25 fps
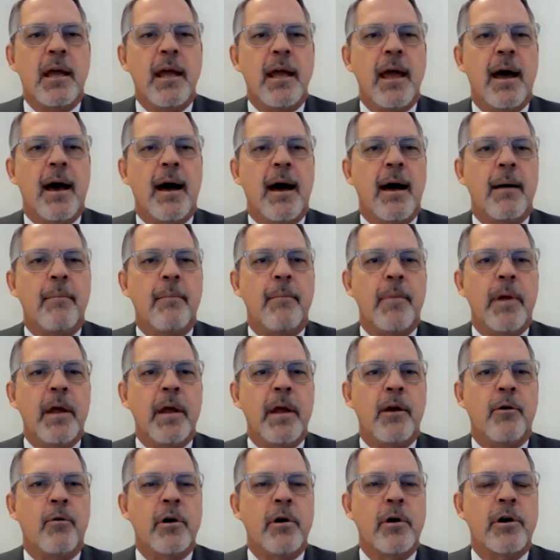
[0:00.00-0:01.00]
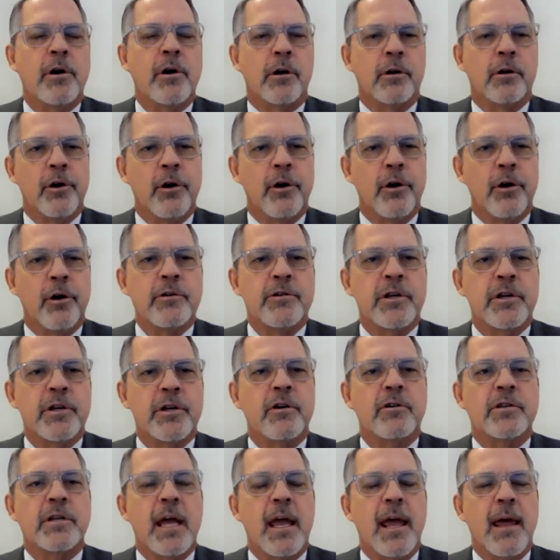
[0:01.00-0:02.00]
in order to learn those
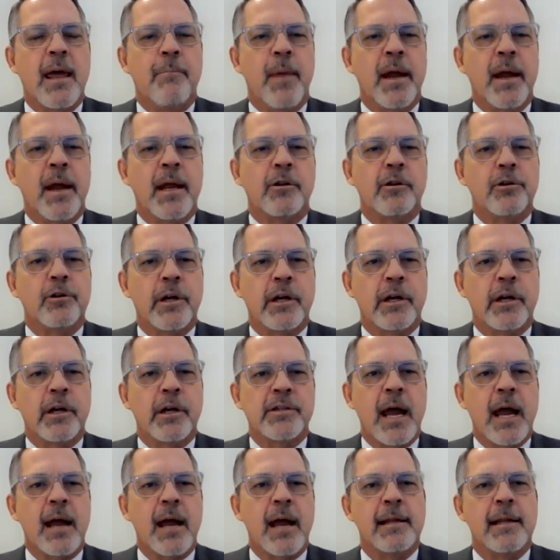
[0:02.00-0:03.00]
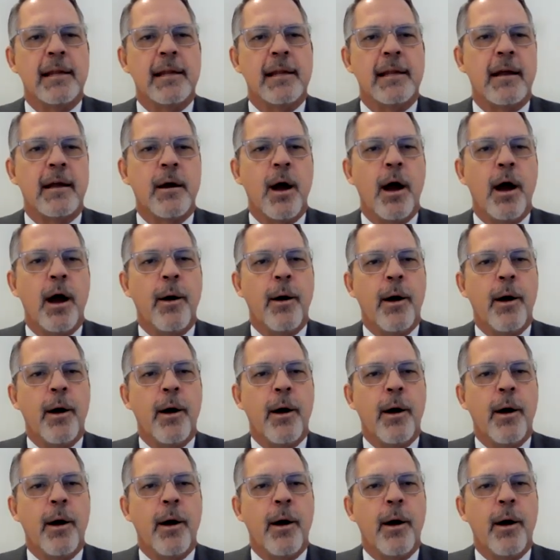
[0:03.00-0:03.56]
skills and make it look exactly like